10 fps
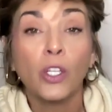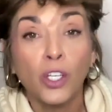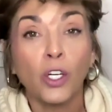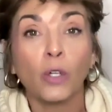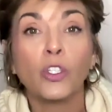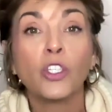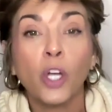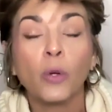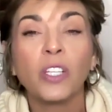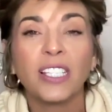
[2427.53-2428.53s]
you know,
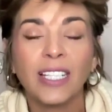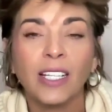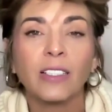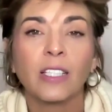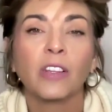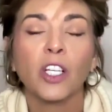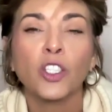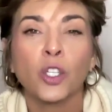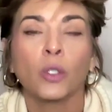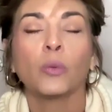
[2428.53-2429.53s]
show the scenes that they
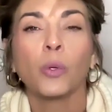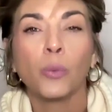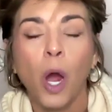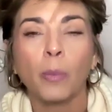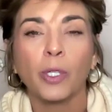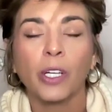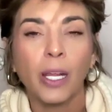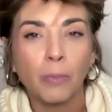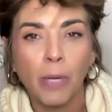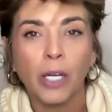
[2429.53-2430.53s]
showed with Robert
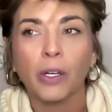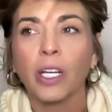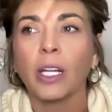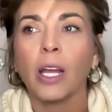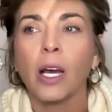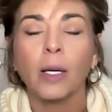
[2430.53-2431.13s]
and Mary,